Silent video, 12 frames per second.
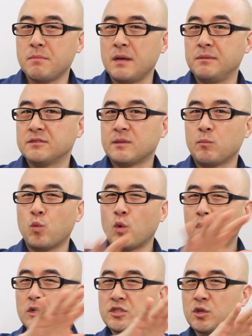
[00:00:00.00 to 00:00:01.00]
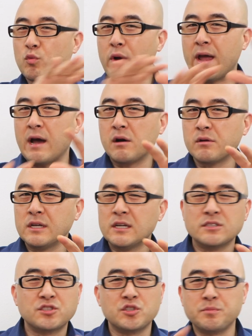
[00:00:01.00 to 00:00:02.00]
maybe some words
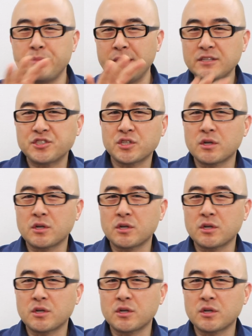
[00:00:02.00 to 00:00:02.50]
around to make